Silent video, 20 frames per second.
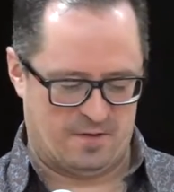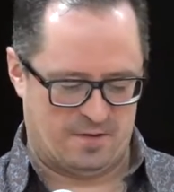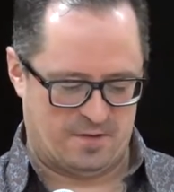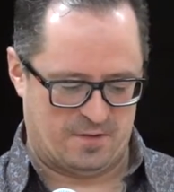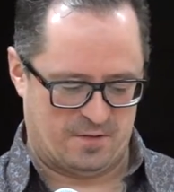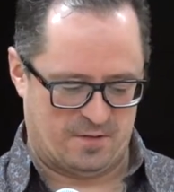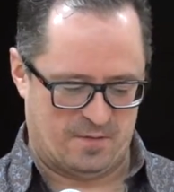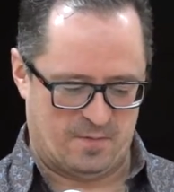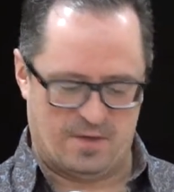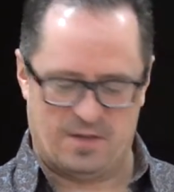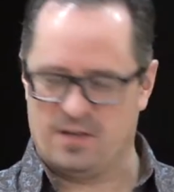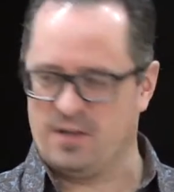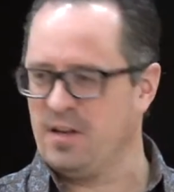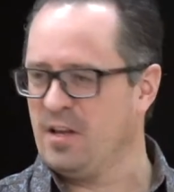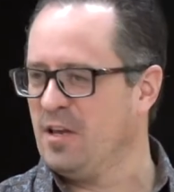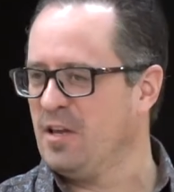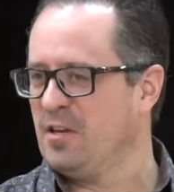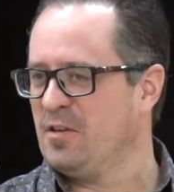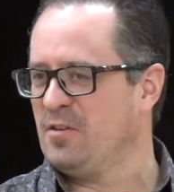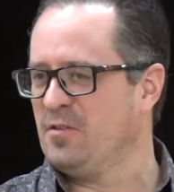So I've been
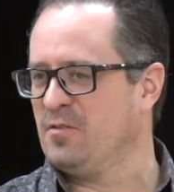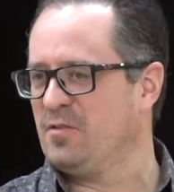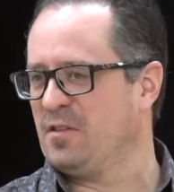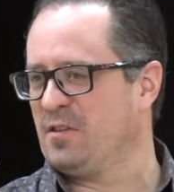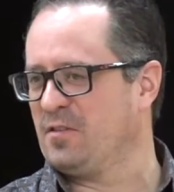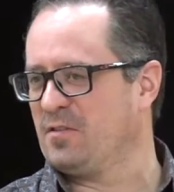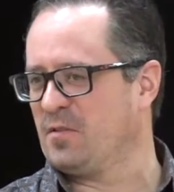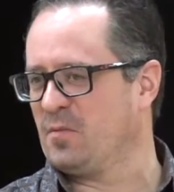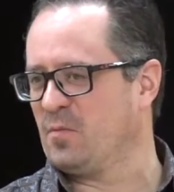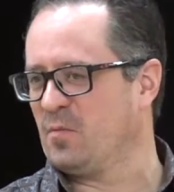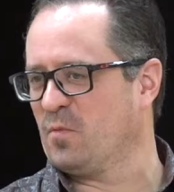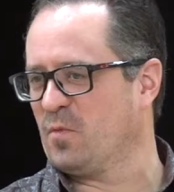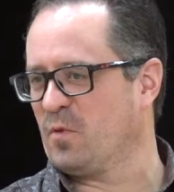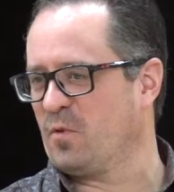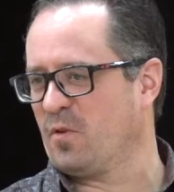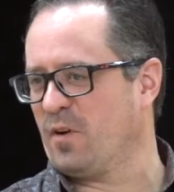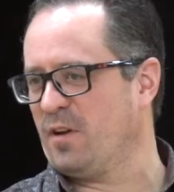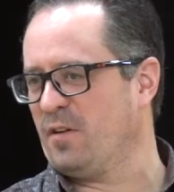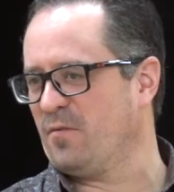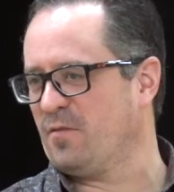using some
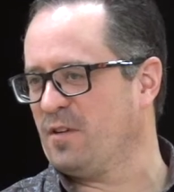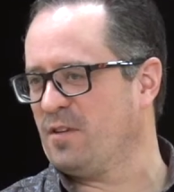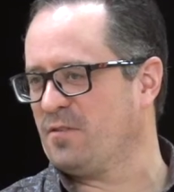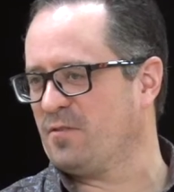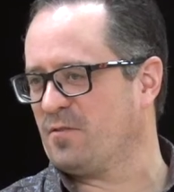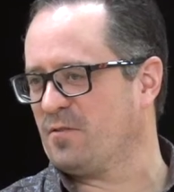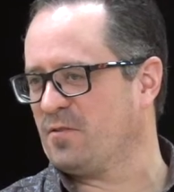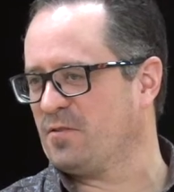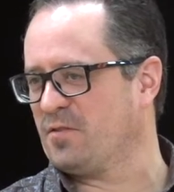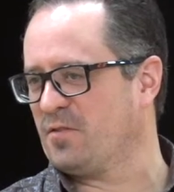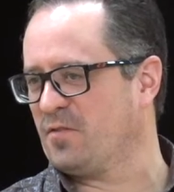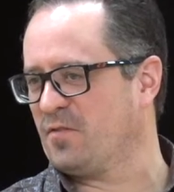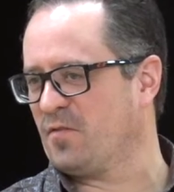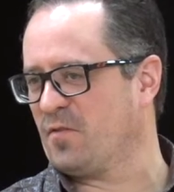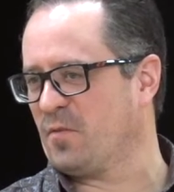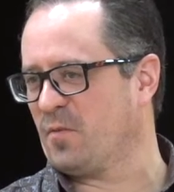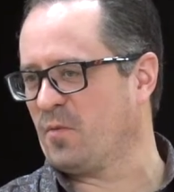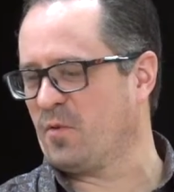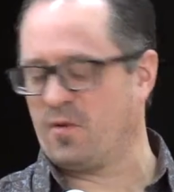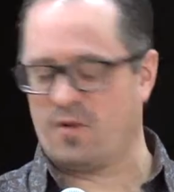great resources
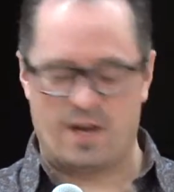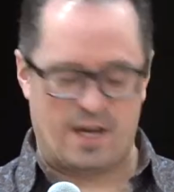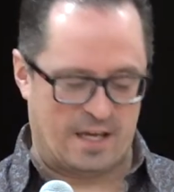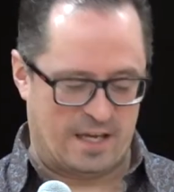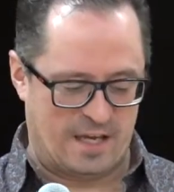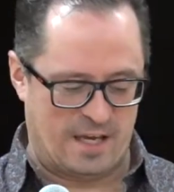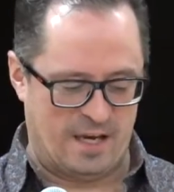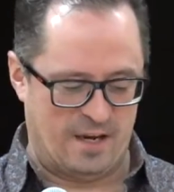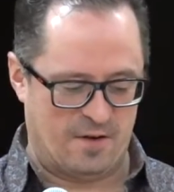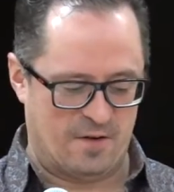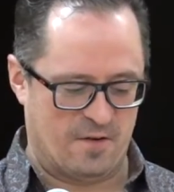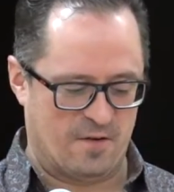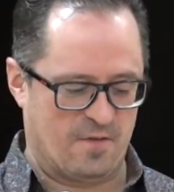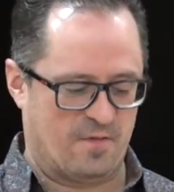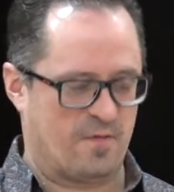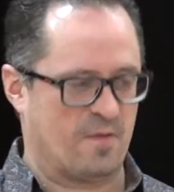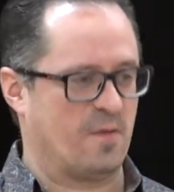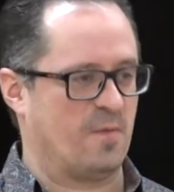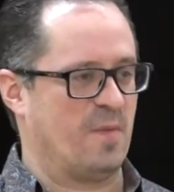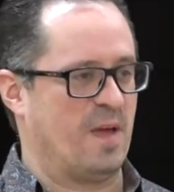from Craig Keener,
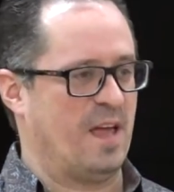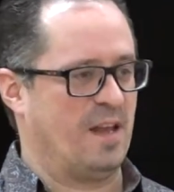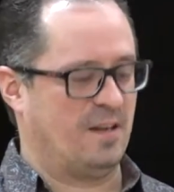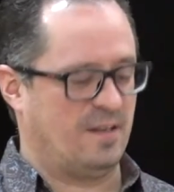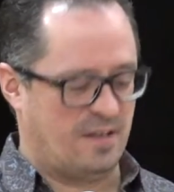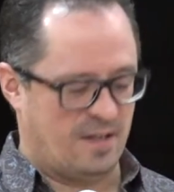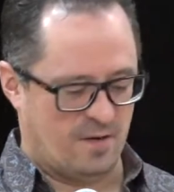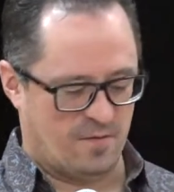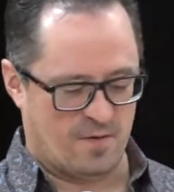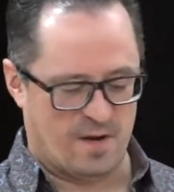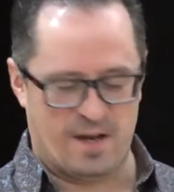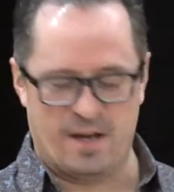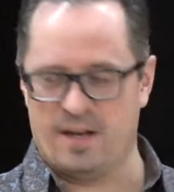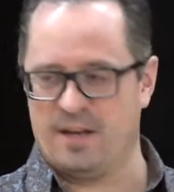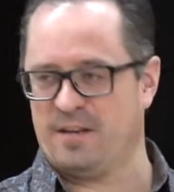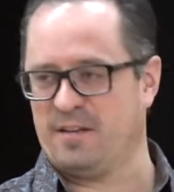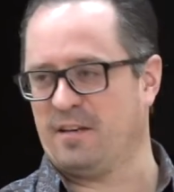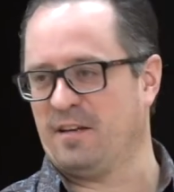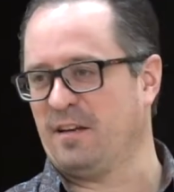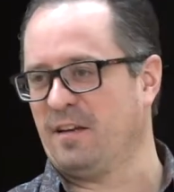from N.T.
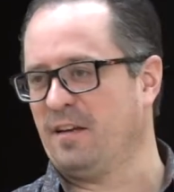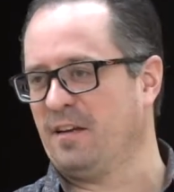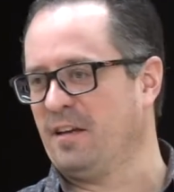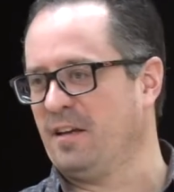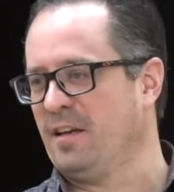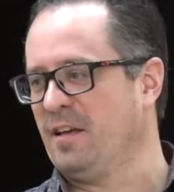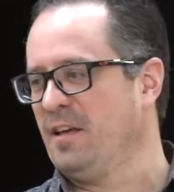Wright, and